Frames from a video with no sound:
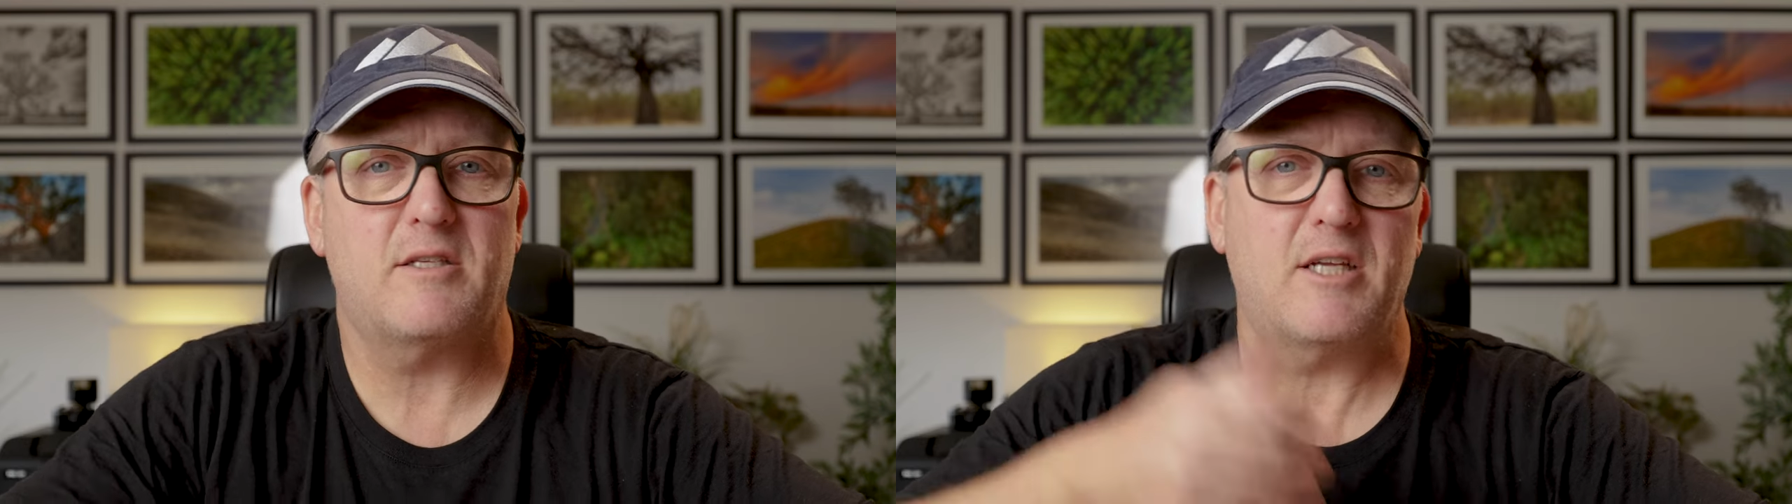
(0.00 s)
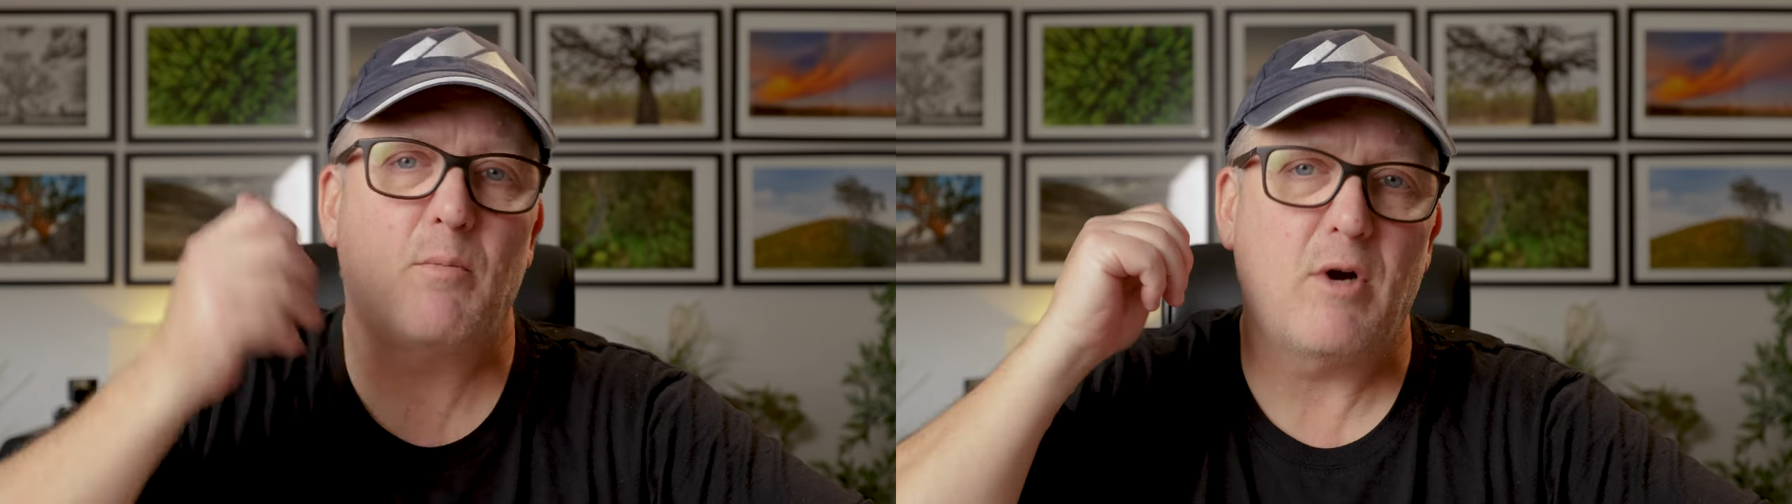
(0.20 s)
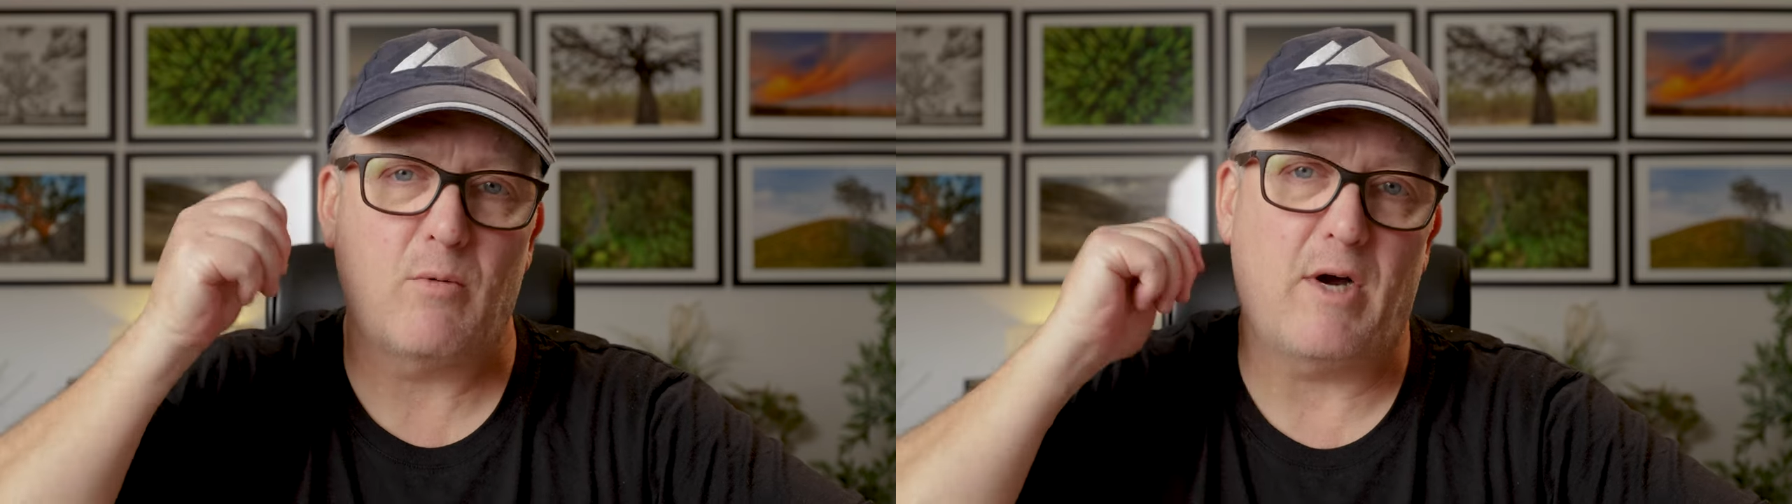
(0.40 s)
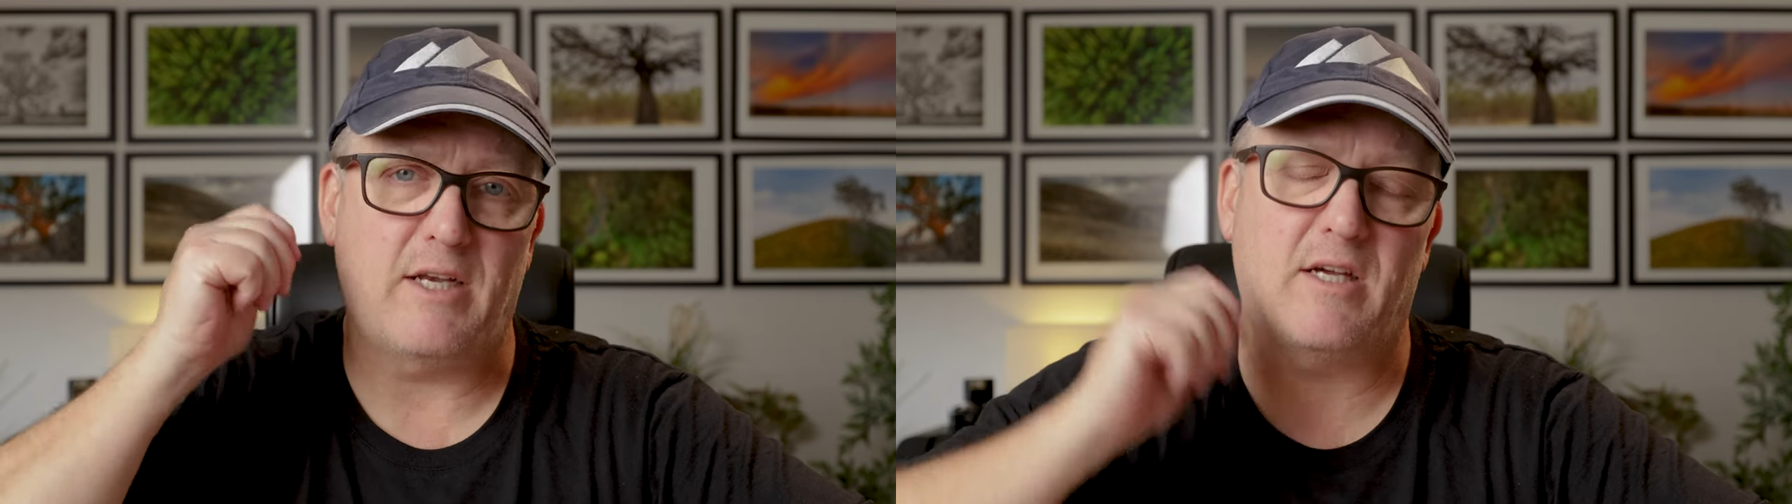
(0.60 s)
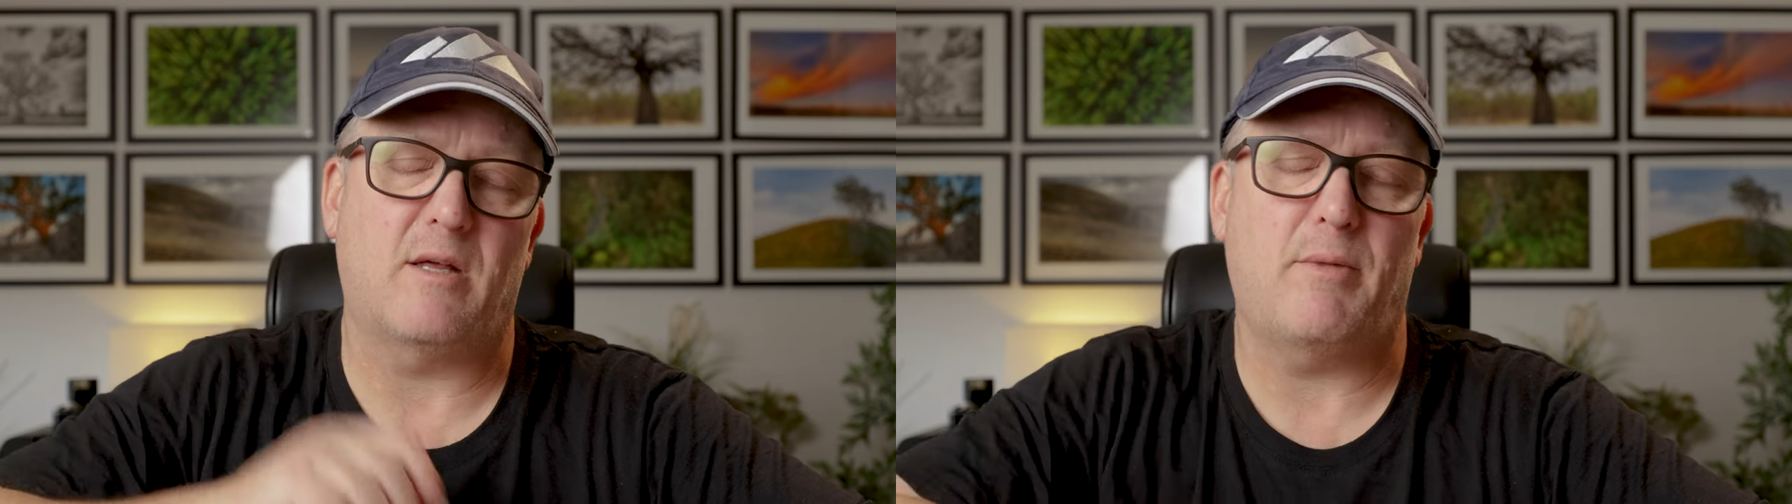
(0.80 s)
somewhere way
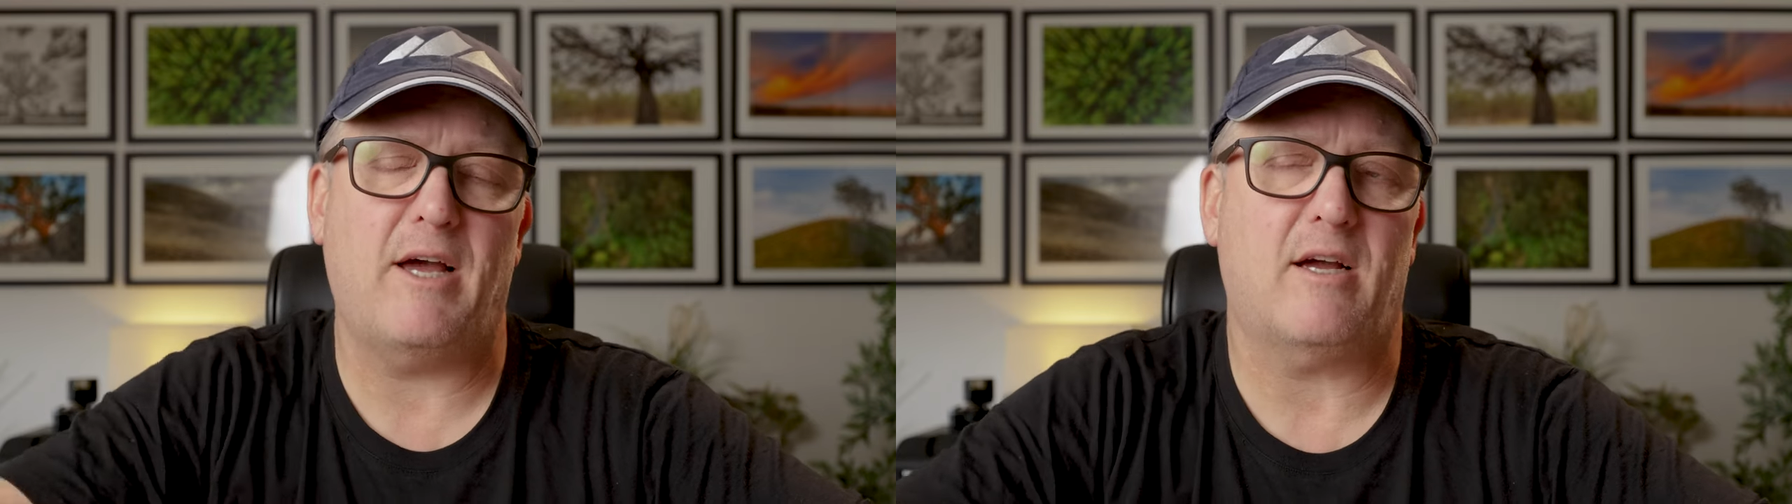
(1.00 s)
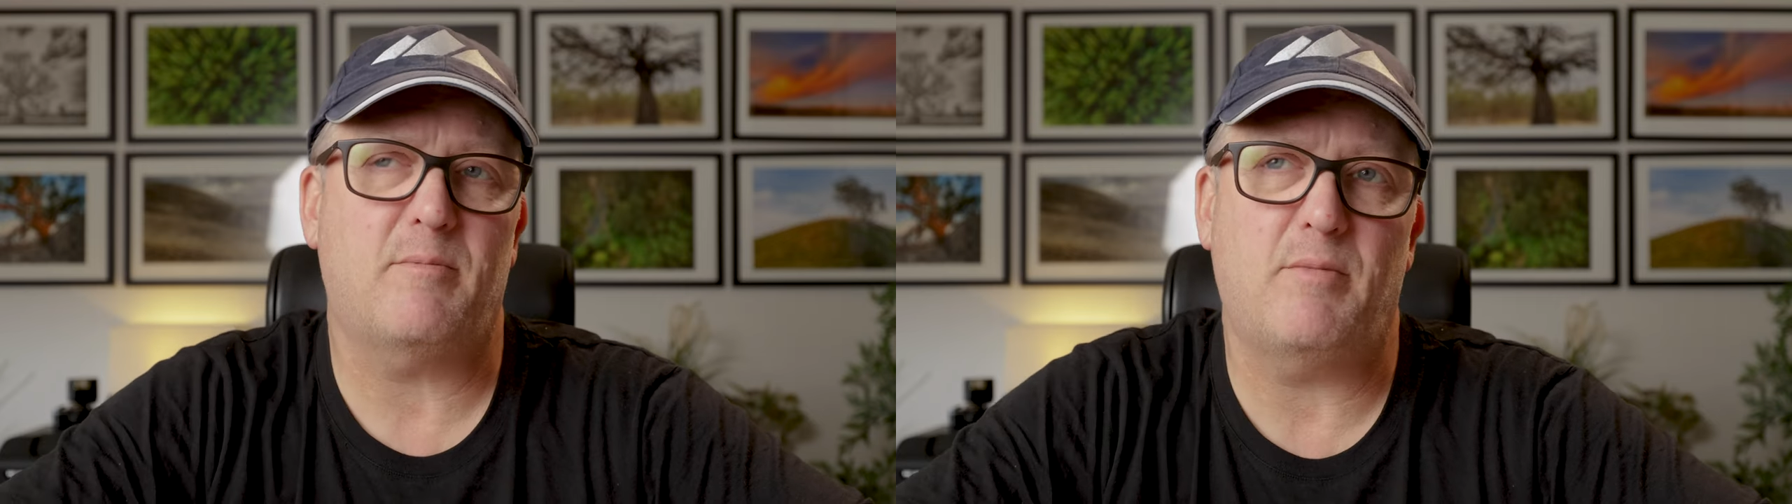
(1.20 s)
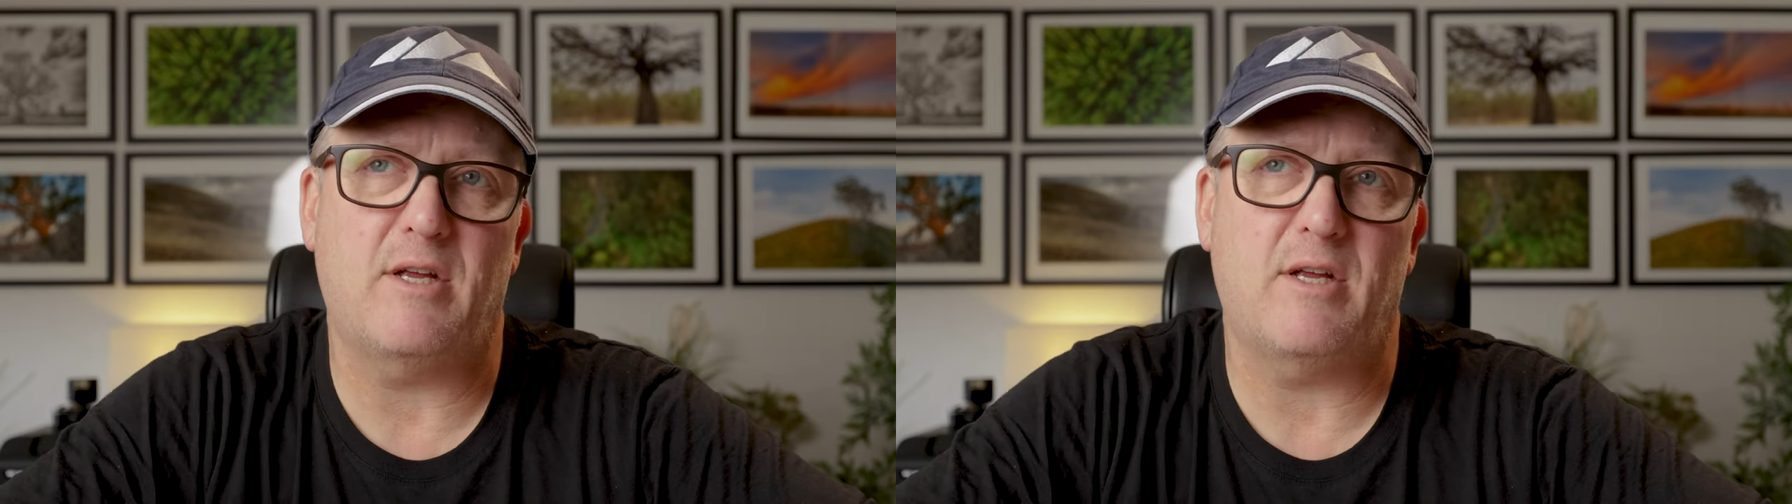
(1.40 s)
down the back,